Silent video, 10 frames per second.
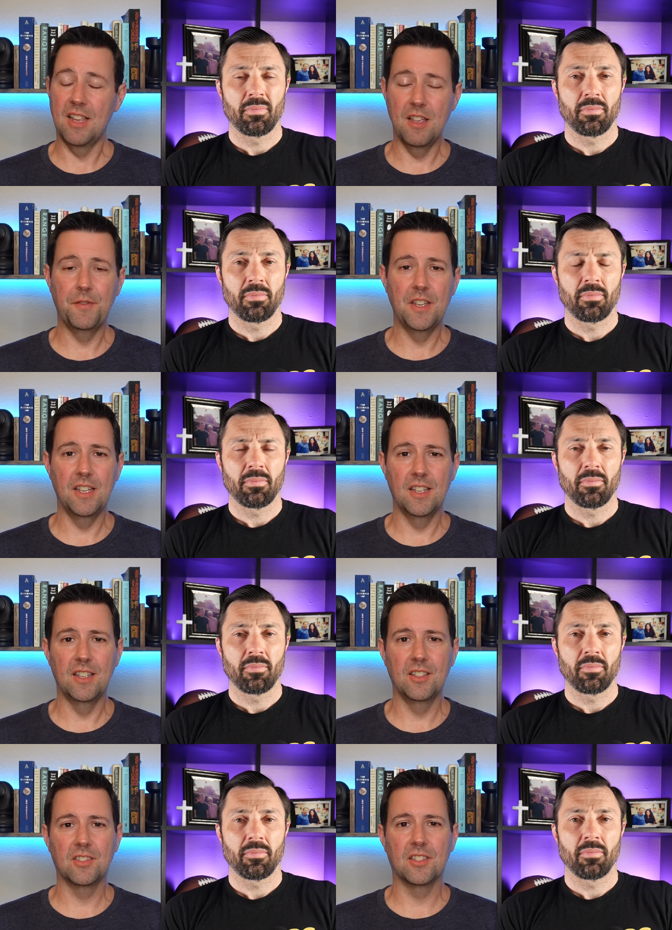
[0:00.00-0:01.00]
Speaker 1: if he
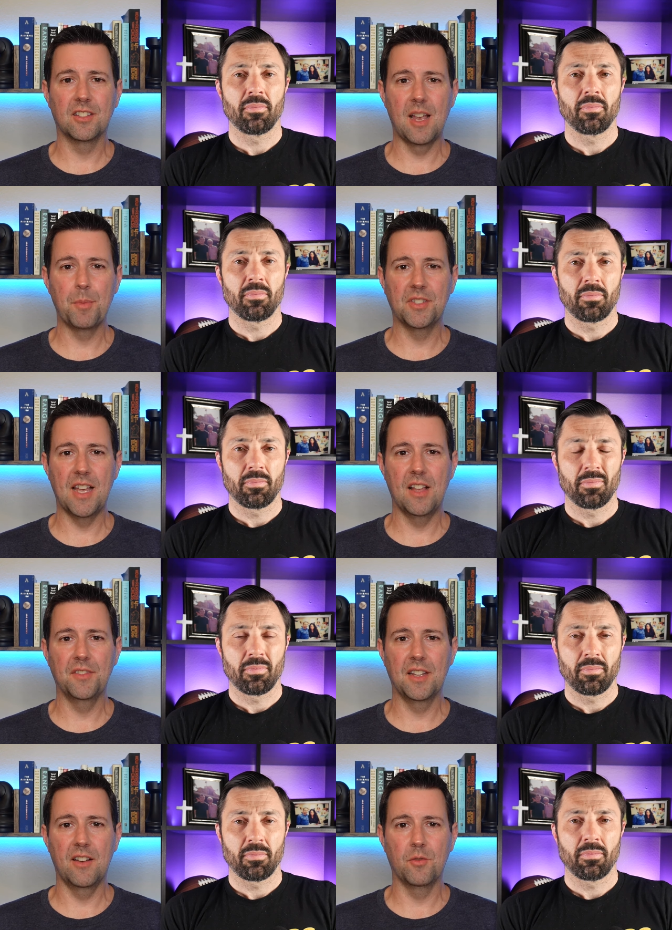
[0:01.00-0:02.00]
is the type of
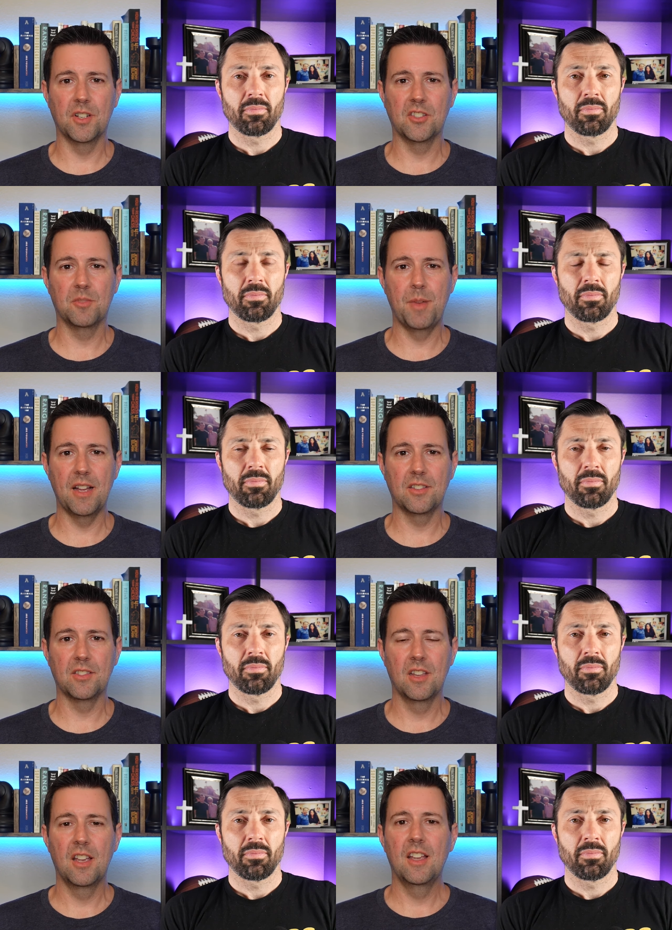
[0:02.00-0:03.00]
talent that everyone
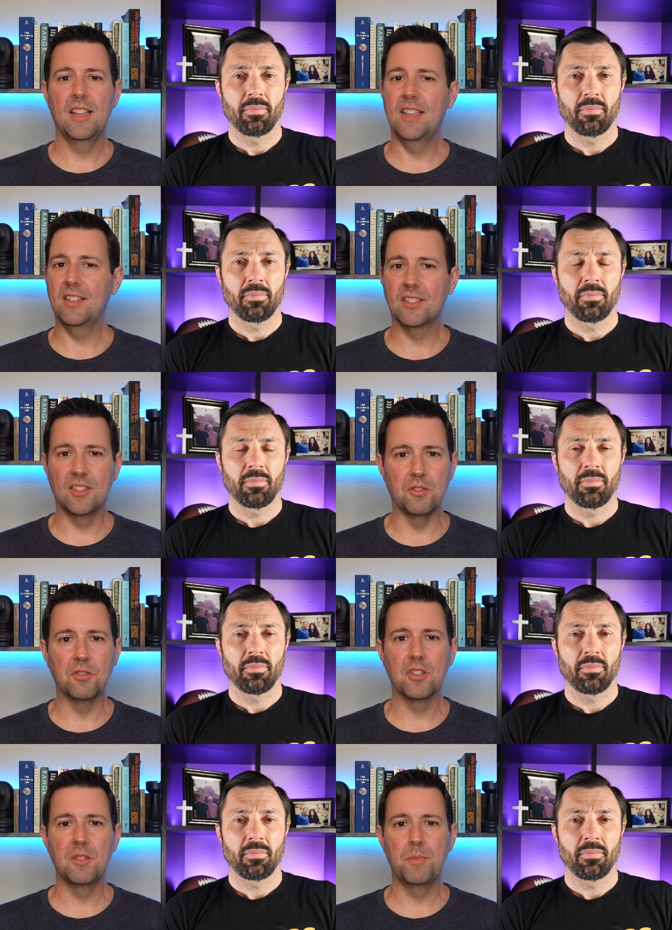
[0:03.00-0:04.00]
expects, he's
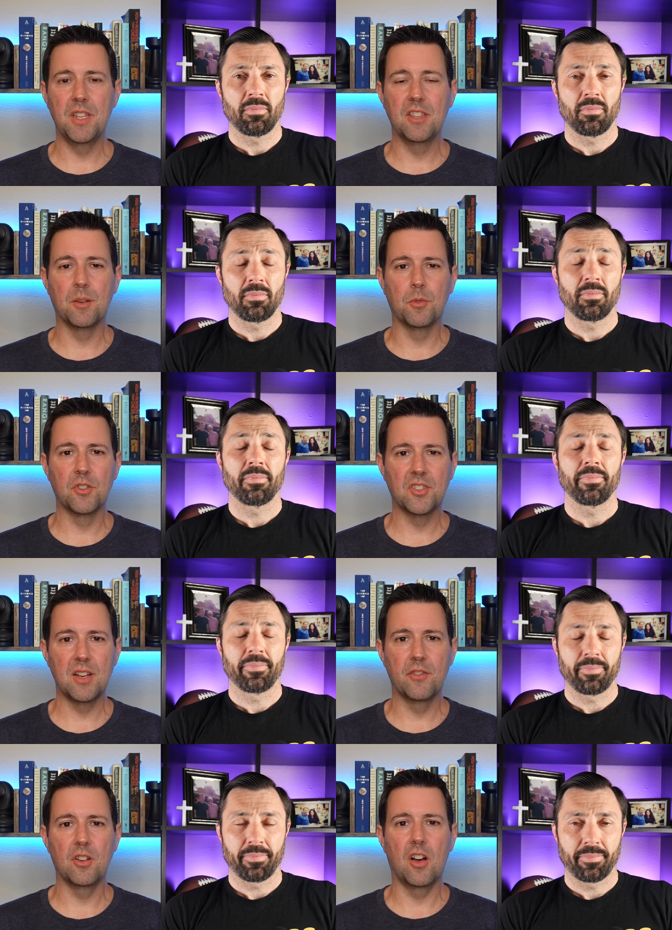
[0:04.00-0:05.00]
still going to be the number one
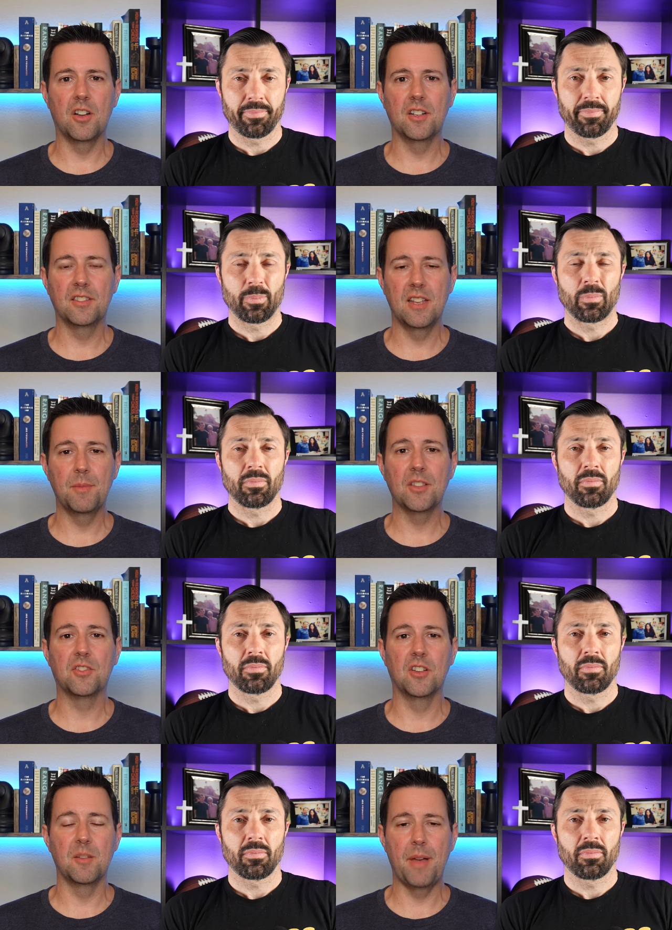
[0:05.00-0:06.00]
receiver on a team that's
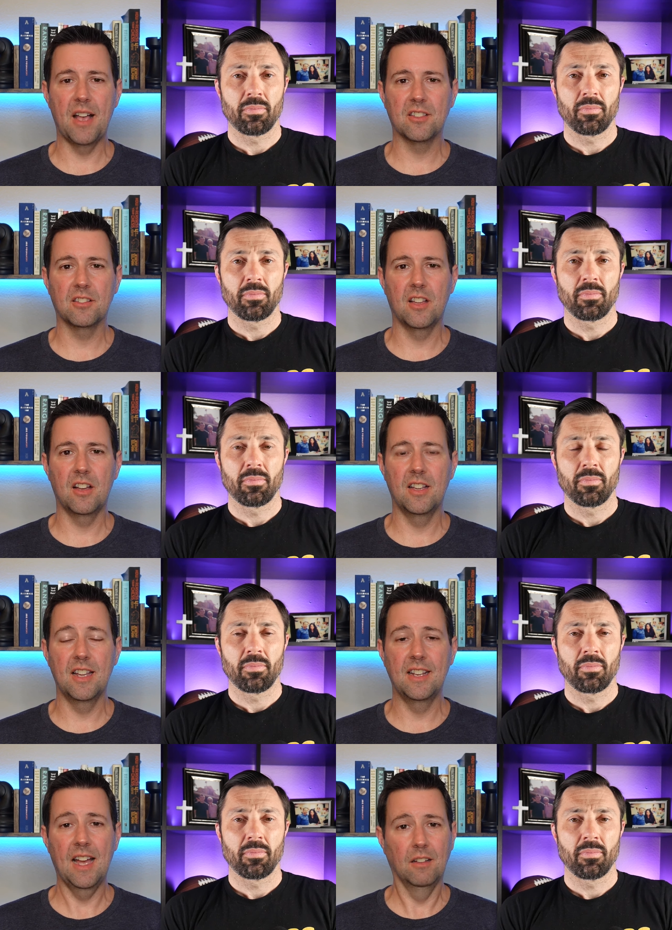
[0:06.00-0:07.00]
going to pass a lot
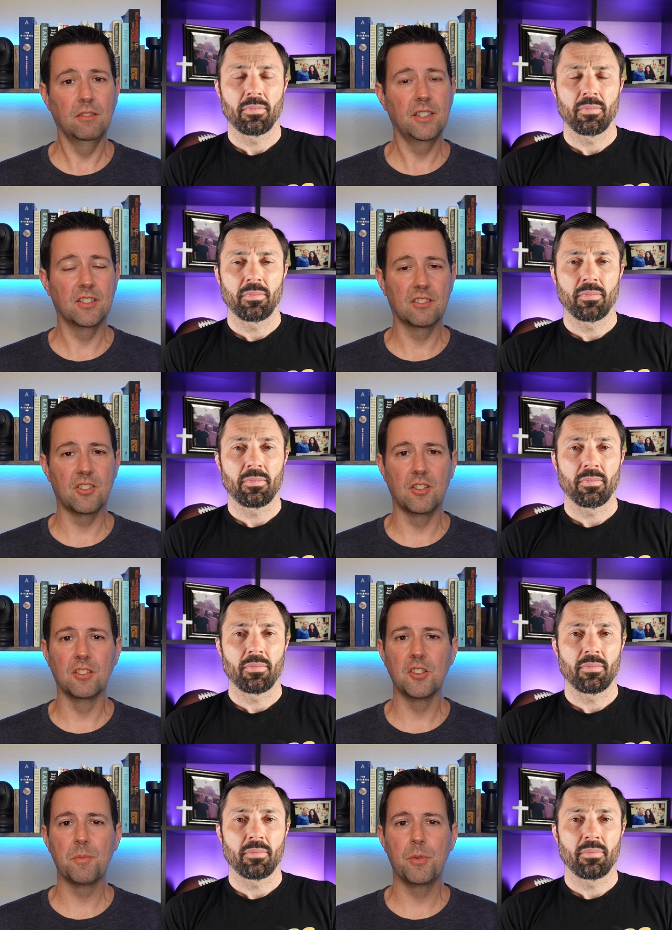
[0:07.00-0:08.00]
and now is starting to
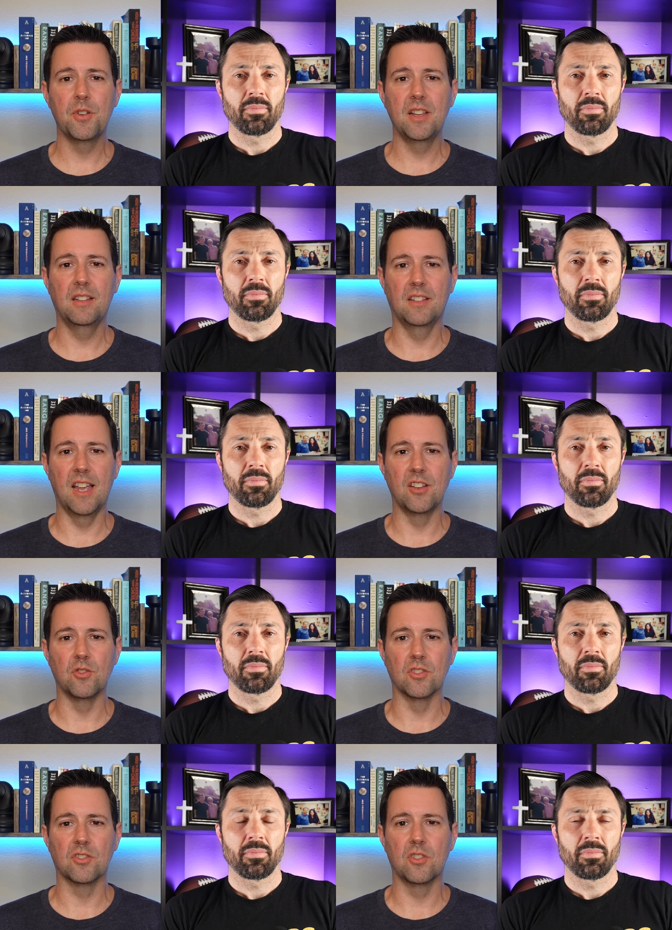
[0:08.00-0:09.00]
look pretty
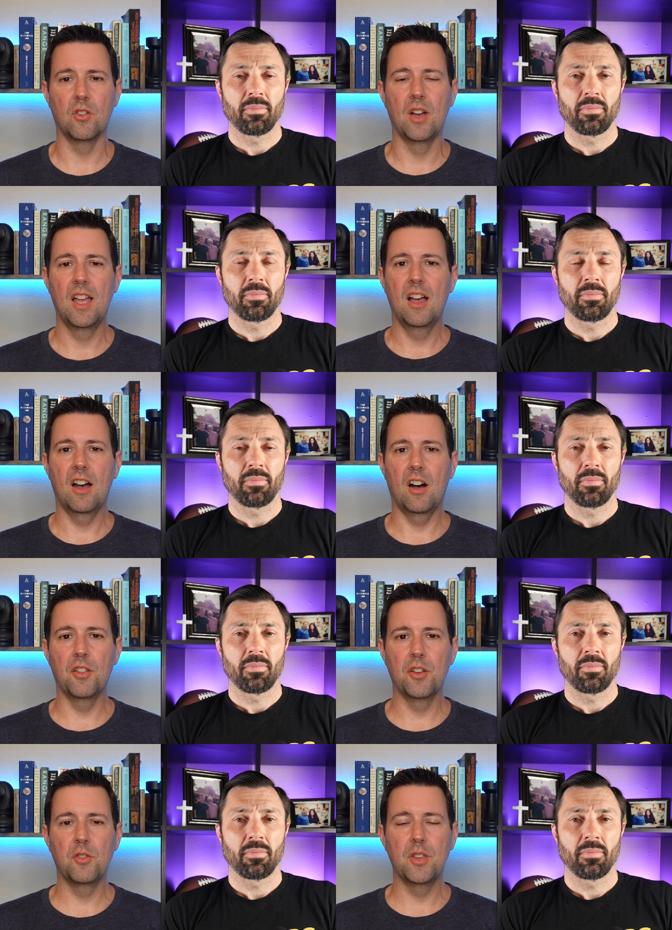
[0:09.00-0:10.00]
dangerous. So,
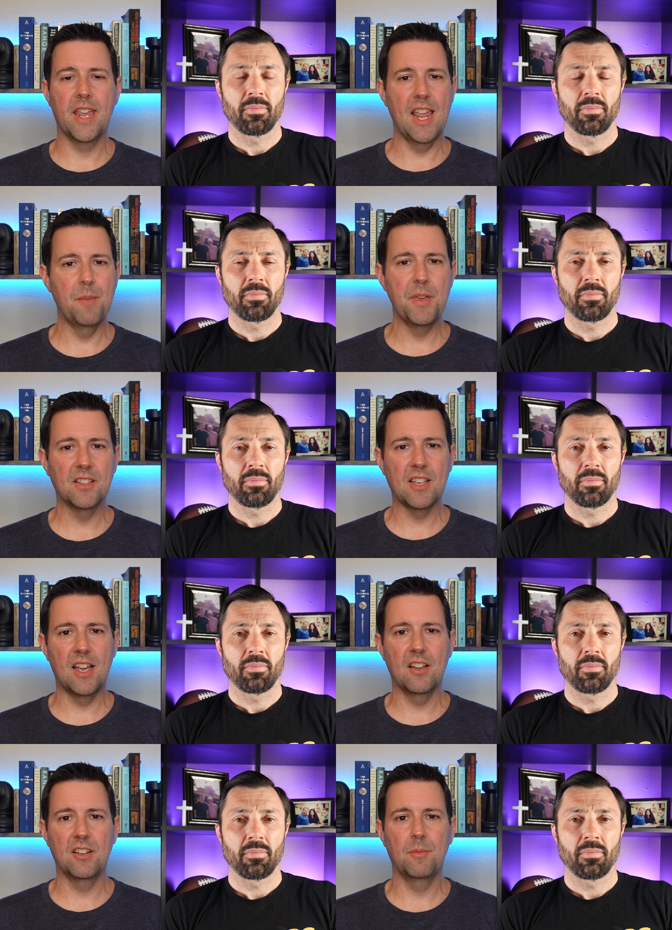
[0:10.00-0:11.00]
although you can't be as
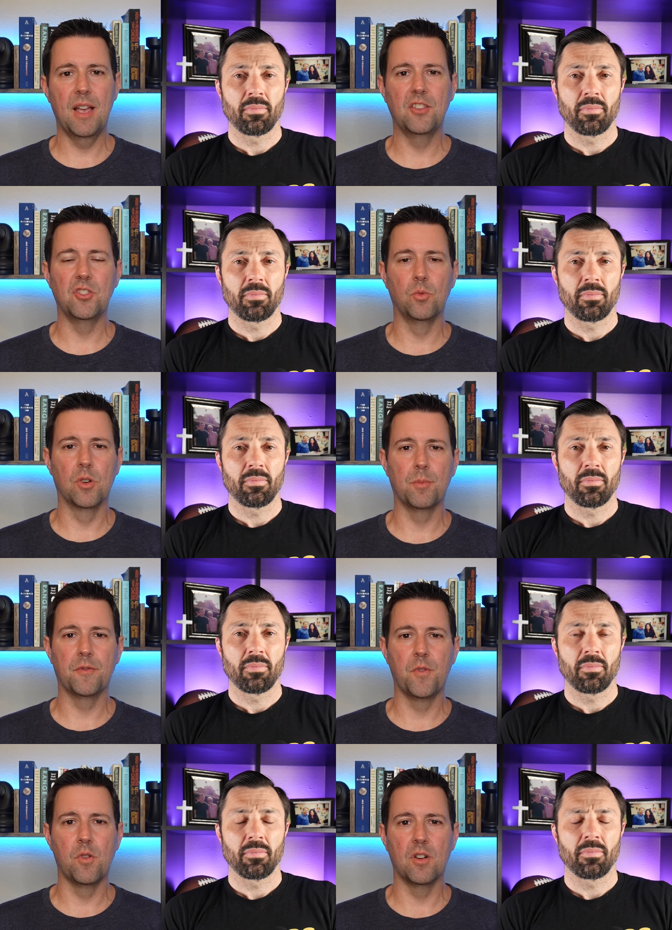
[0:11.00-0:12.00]
high on him as you were
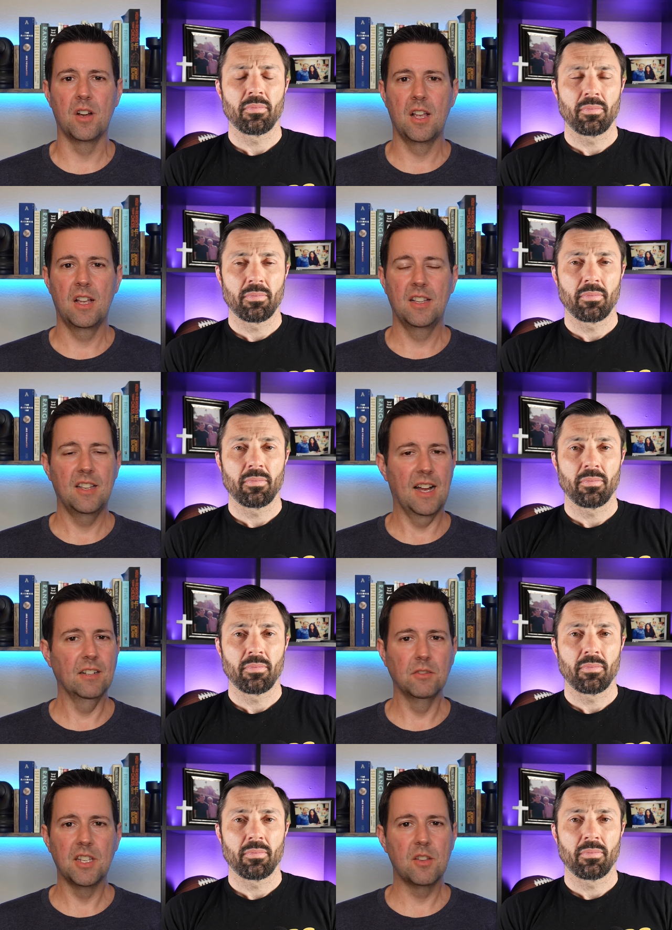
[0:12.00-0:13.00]
before, I
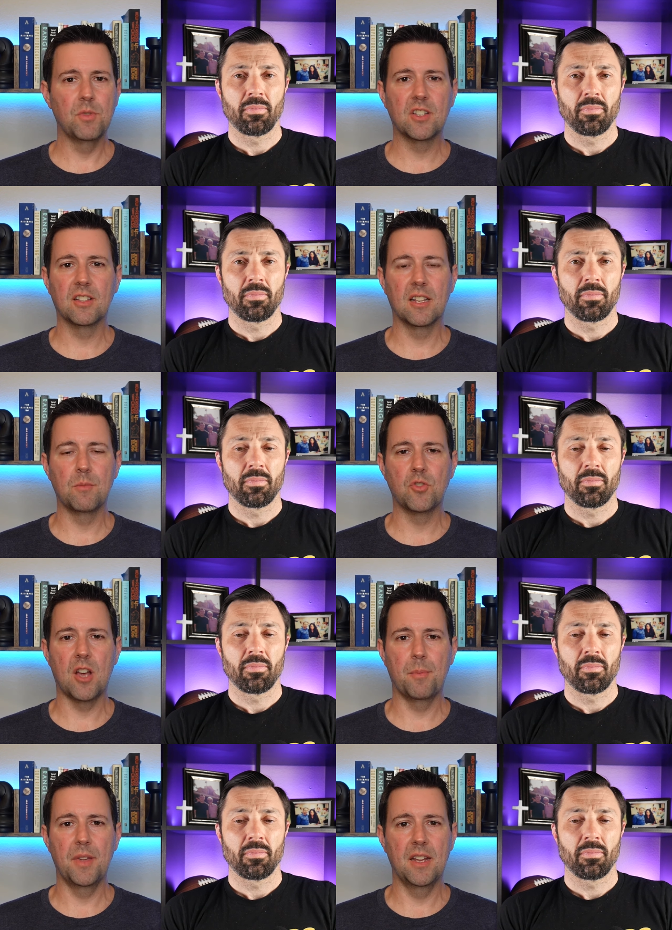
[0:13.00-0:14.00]
don't think we should let him
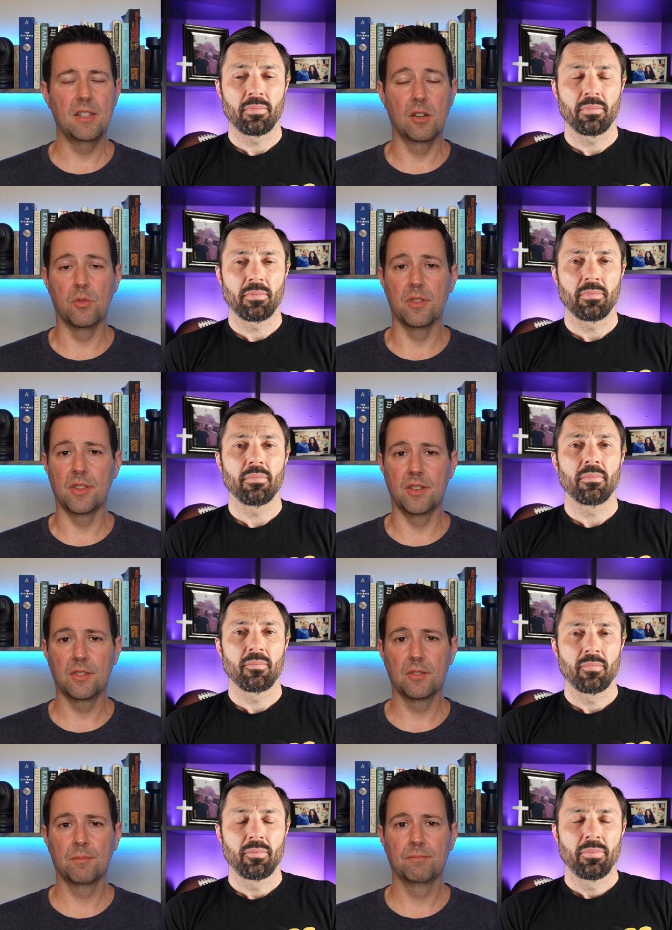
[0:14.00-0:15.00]
drop any lower than
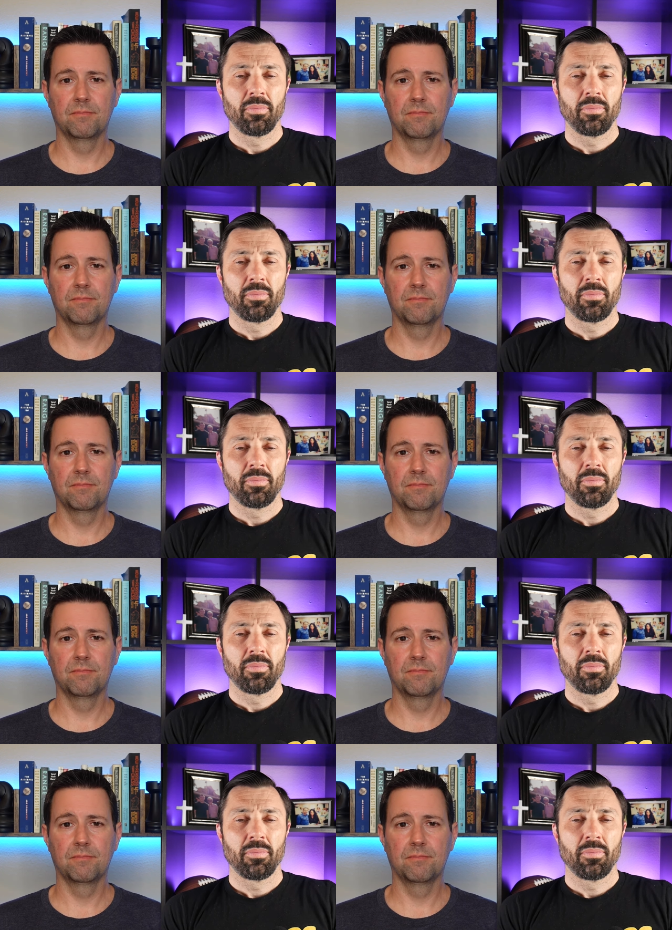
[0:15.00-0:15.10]
this.